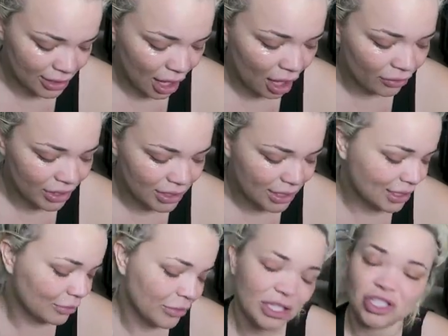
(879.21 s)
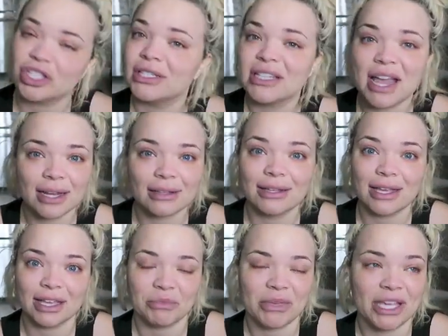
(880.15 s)
obviously something
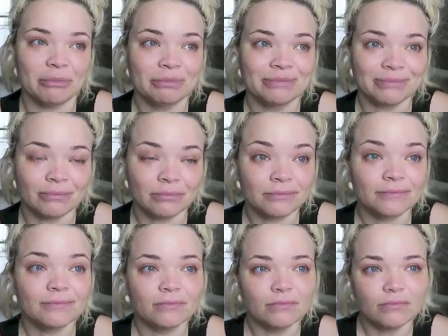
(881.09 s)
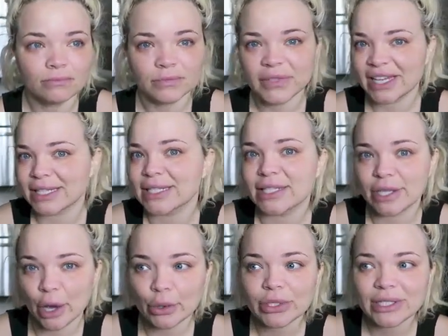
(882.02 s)
genetically in me. And it's
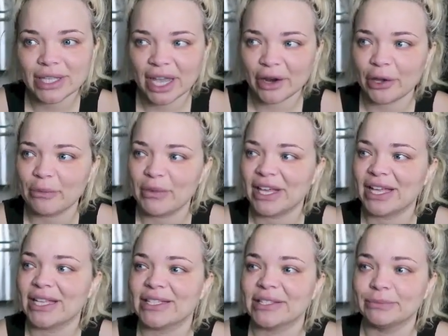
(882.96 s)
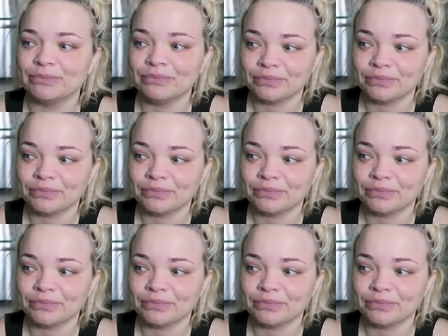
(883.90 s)
so scary because